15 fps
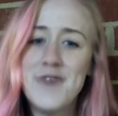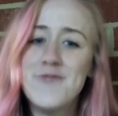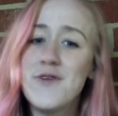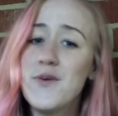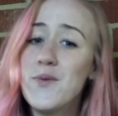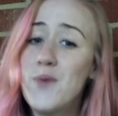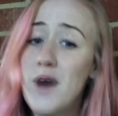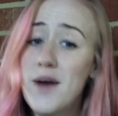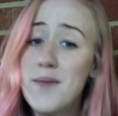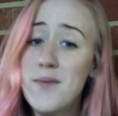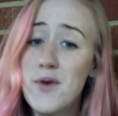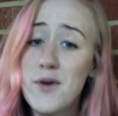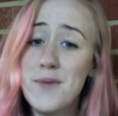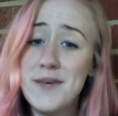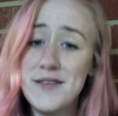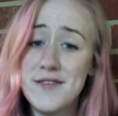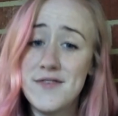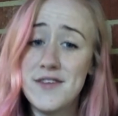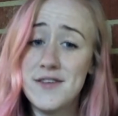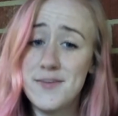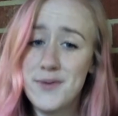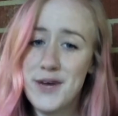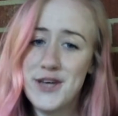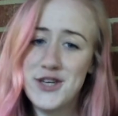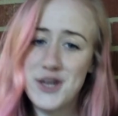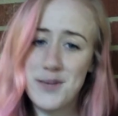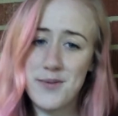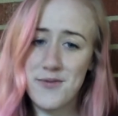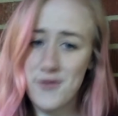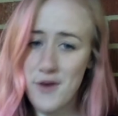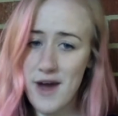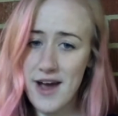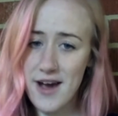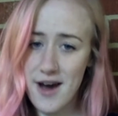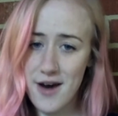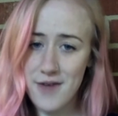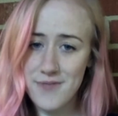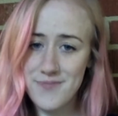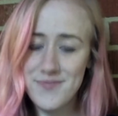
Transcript: For one more piece of inspiration before I go,